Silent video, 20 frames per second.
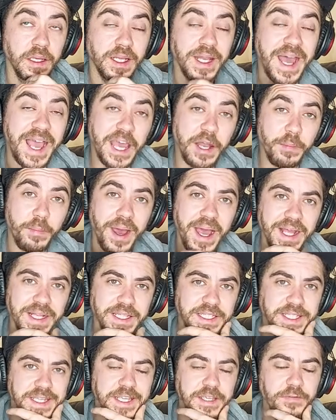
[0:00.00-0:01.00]
Lion
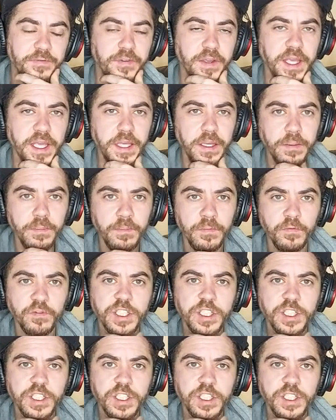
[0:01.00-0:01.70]
Mind TV.